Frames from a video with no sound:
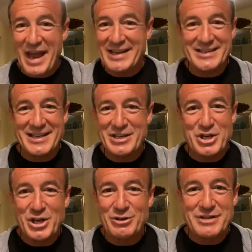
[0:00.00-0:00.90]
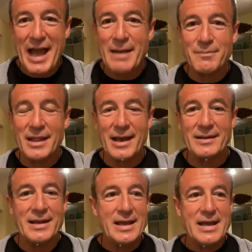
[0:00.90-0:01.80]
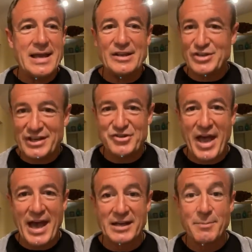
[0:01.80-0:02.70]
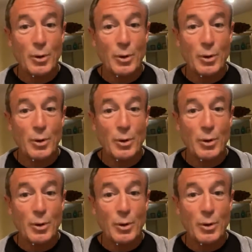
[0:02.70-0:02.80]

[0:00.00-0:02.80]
19 year timeline is exact.